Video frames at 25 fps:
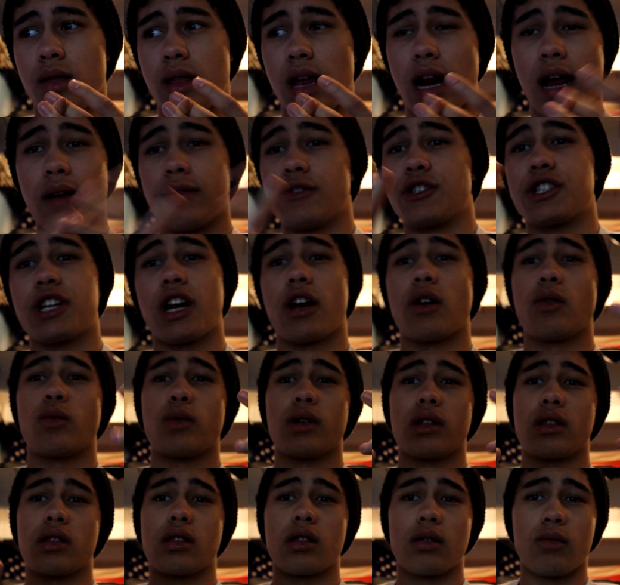that I've shared
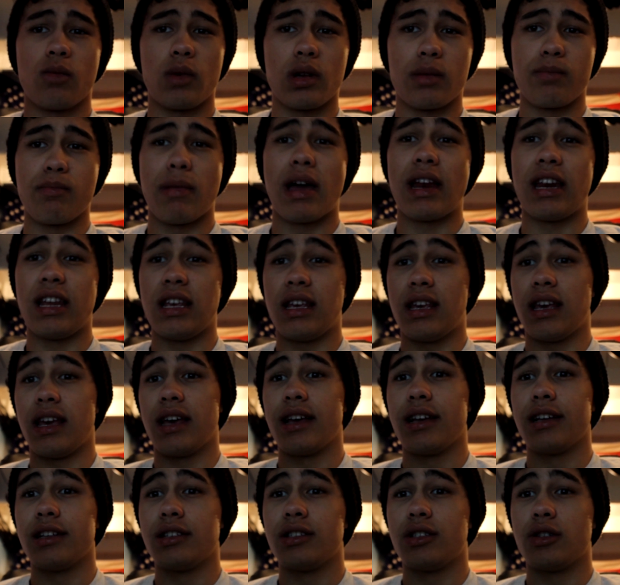with many
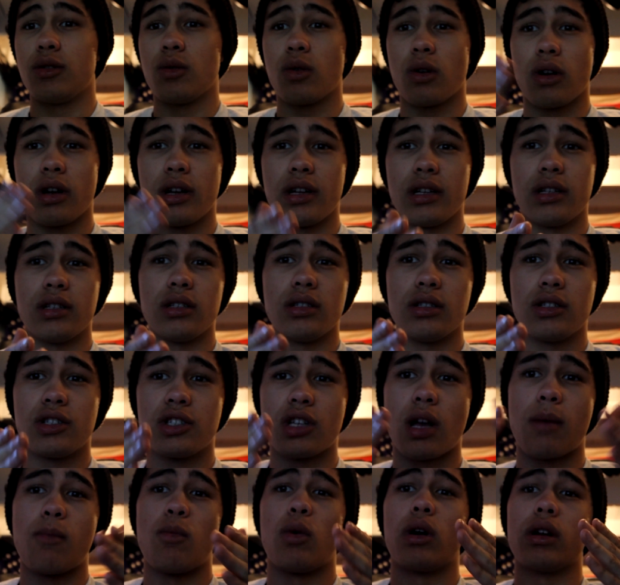kids who are in
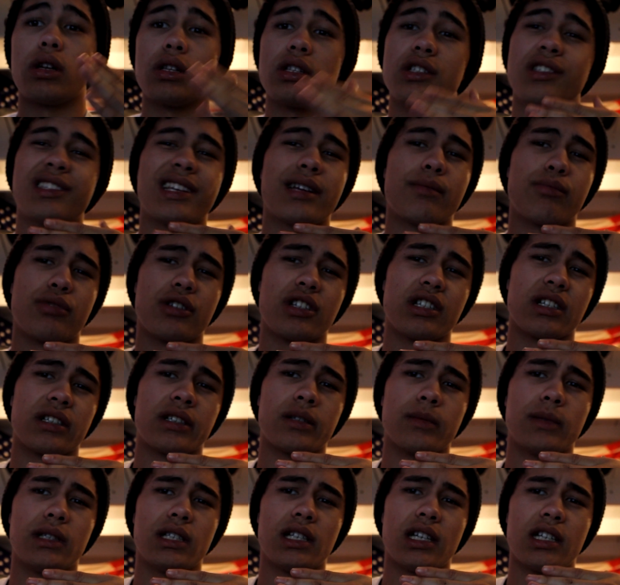somewhat of the same
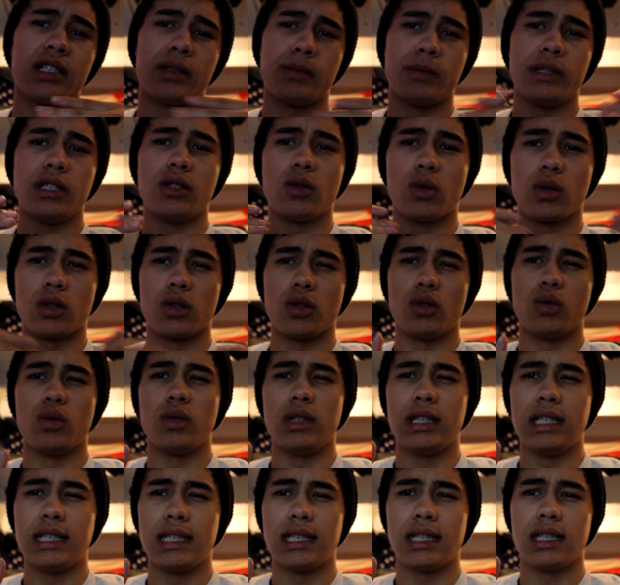predicament as me or
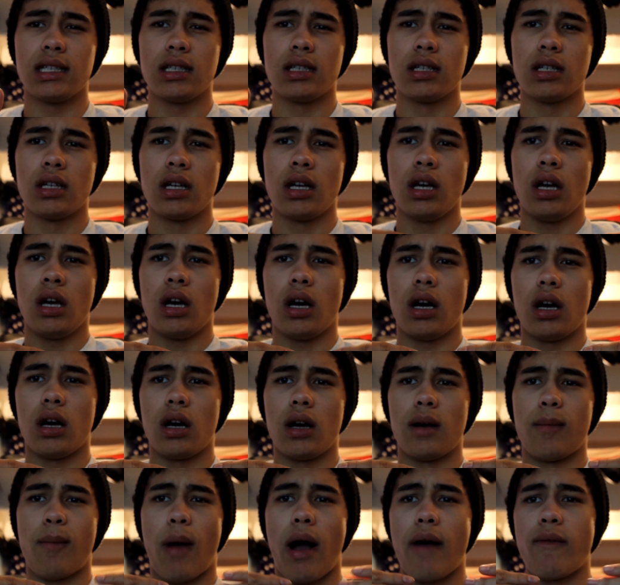who need it.
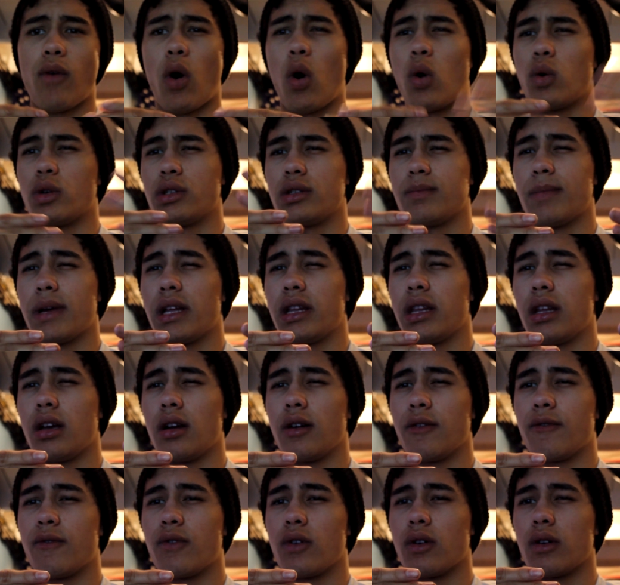I've always been
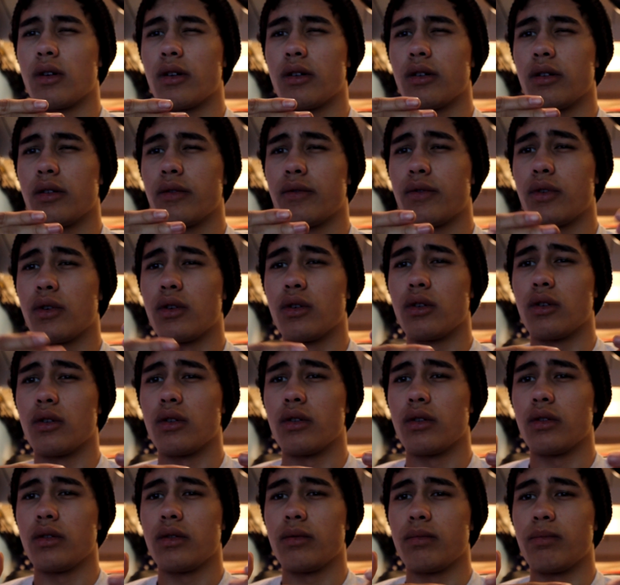there for
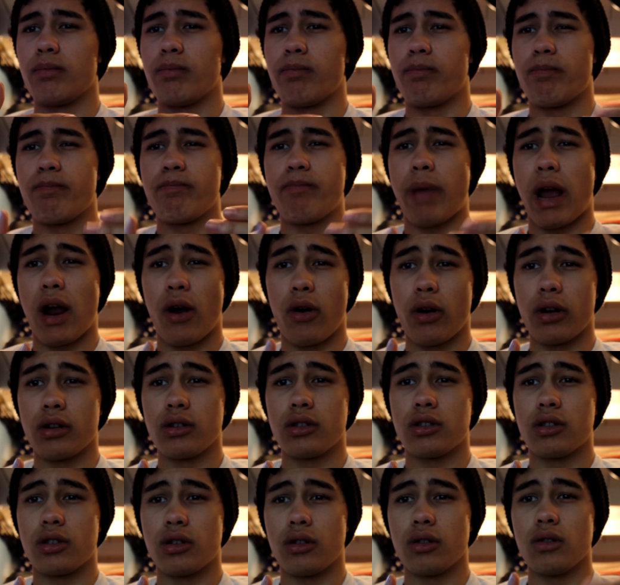
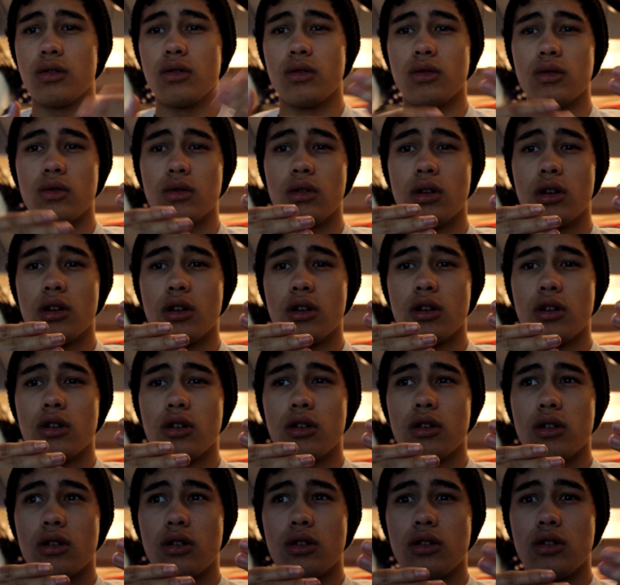parents who
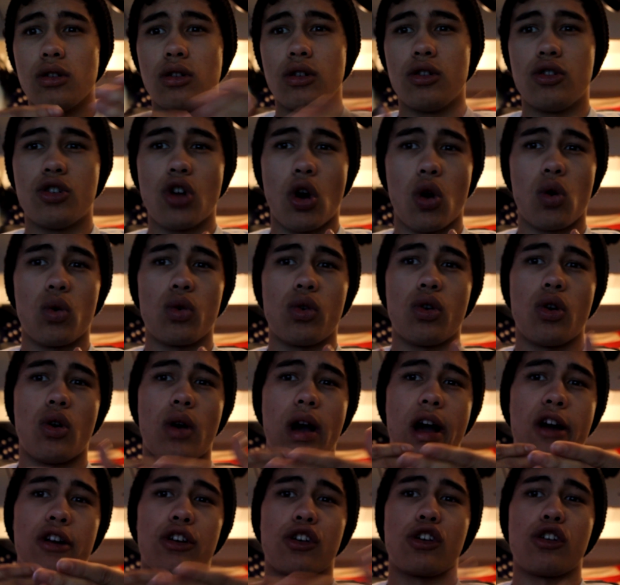don't know
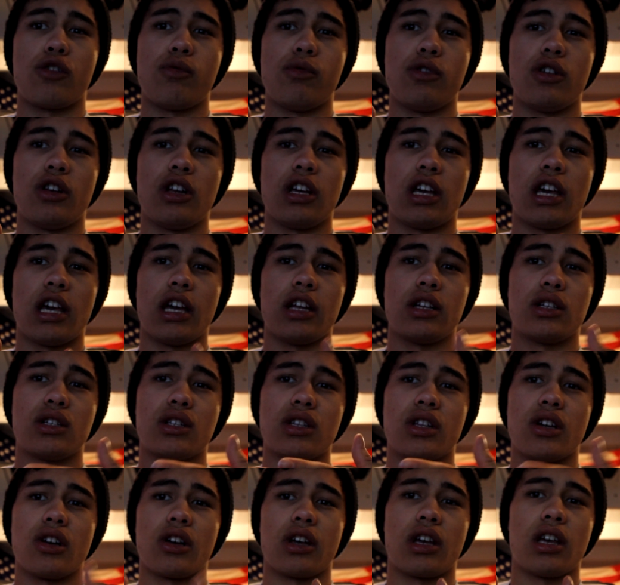how to communicate
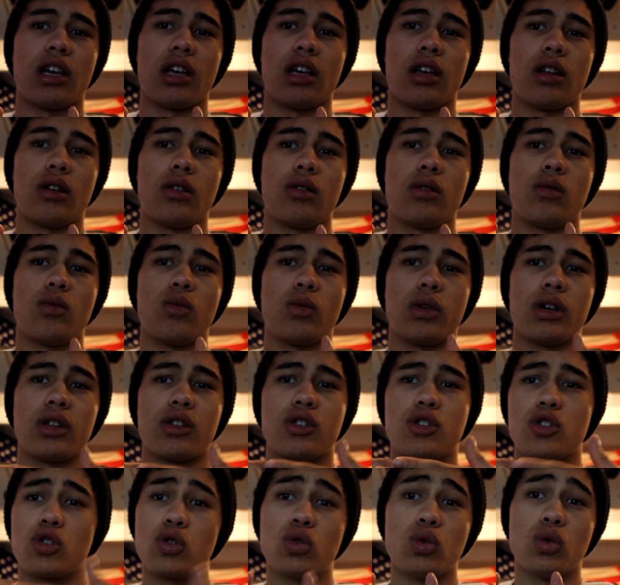to their kid with
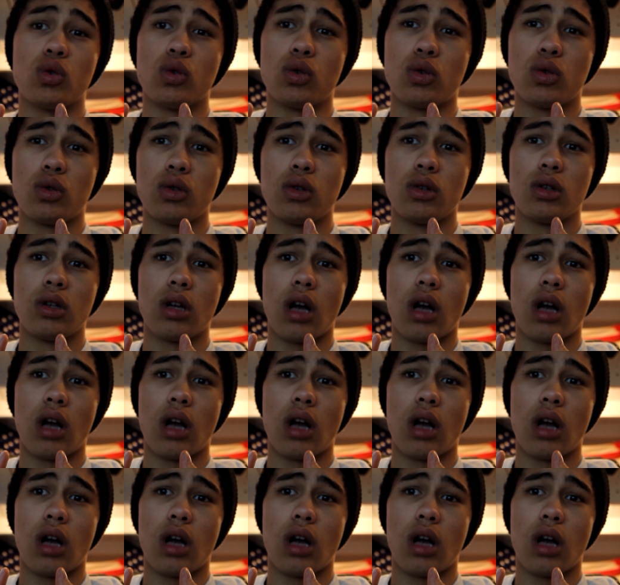school.